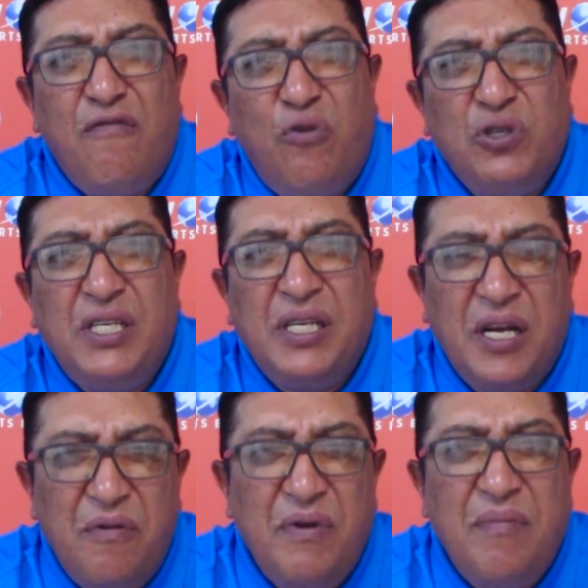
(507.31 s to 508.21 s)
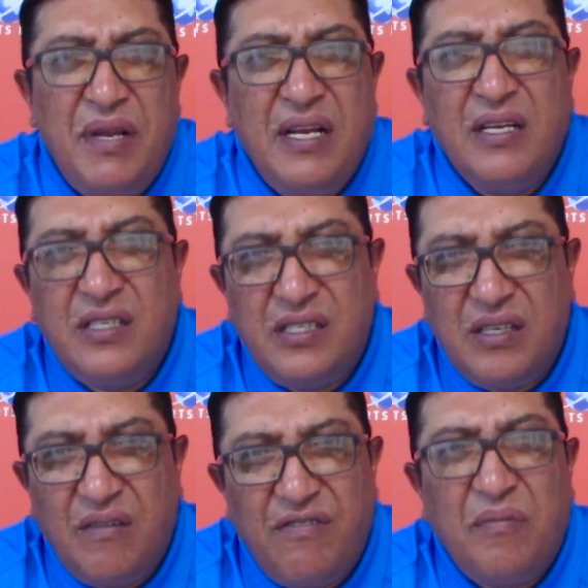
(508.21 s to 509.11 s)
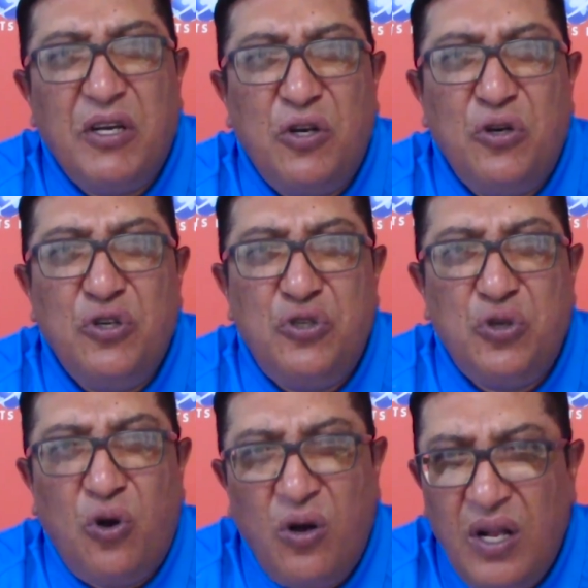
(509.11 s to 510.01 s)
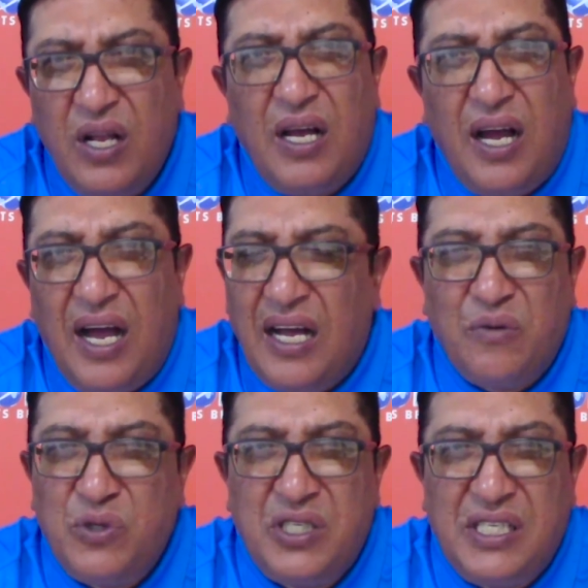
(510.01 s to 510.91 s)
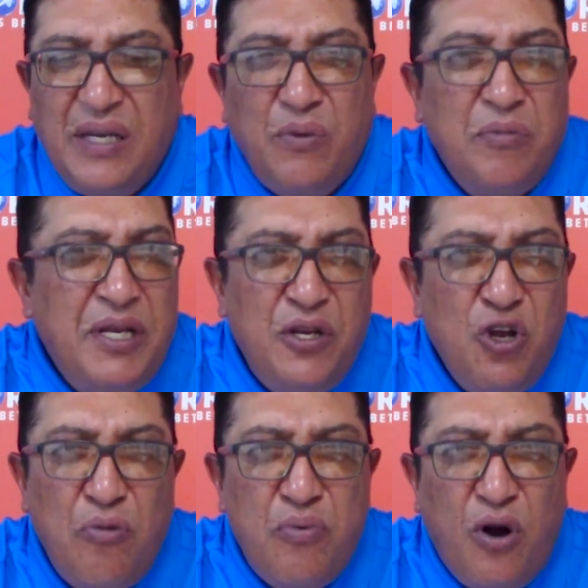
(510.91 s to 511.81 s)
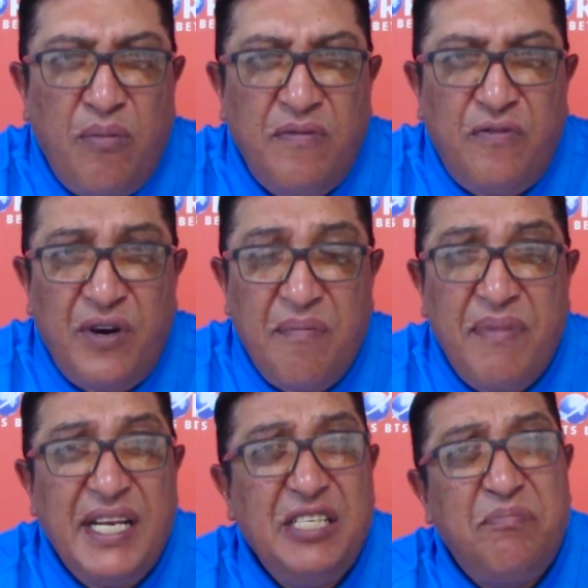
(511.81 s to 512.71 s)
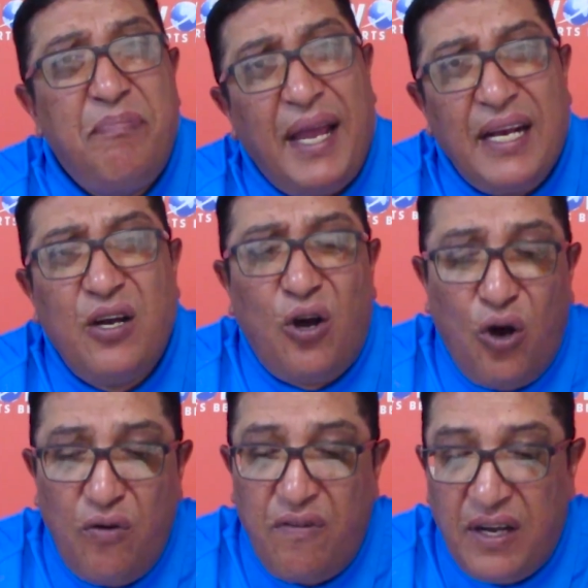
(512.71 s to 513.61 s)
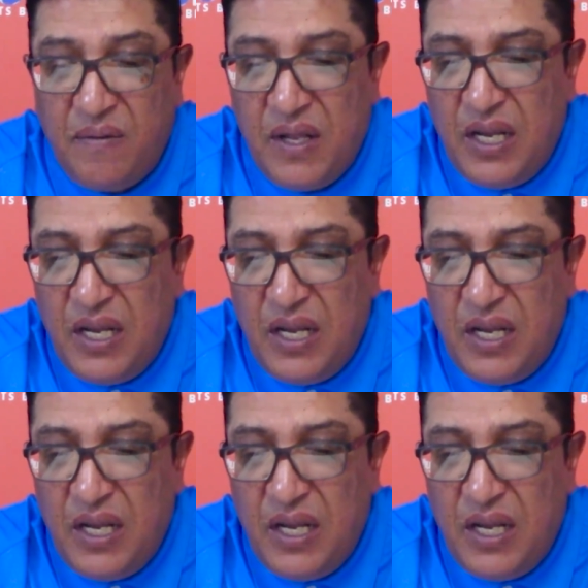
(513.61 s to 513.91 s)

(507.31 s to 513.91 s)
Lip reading: 1,400 meters from a good draw, I would say will be no problem for him. But he's back over